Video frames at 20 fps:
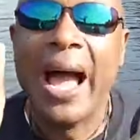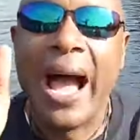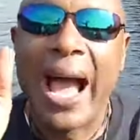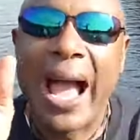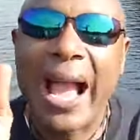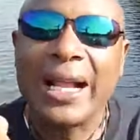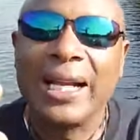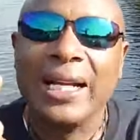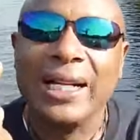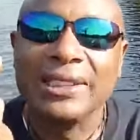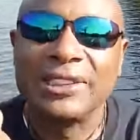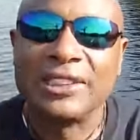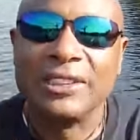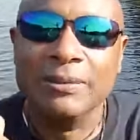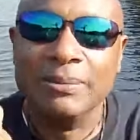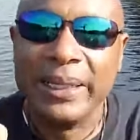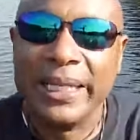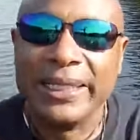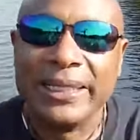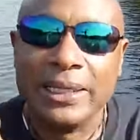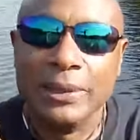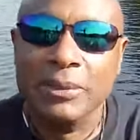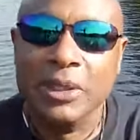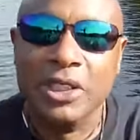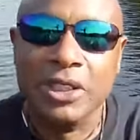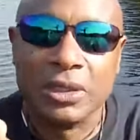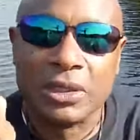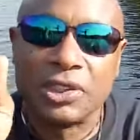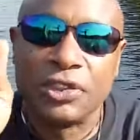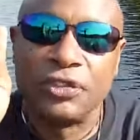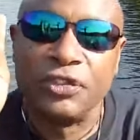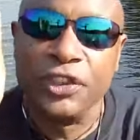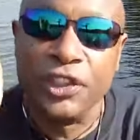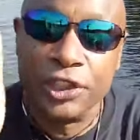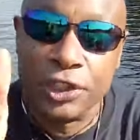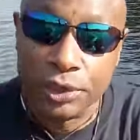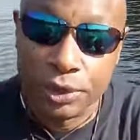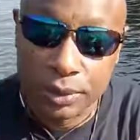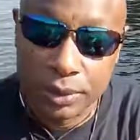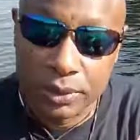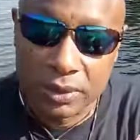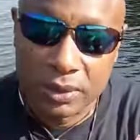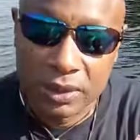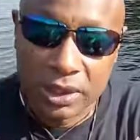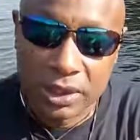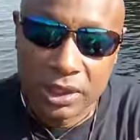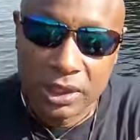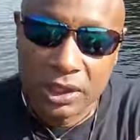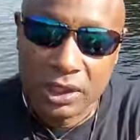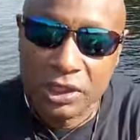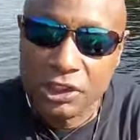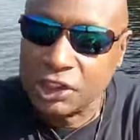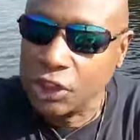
I custom make them hooks for you.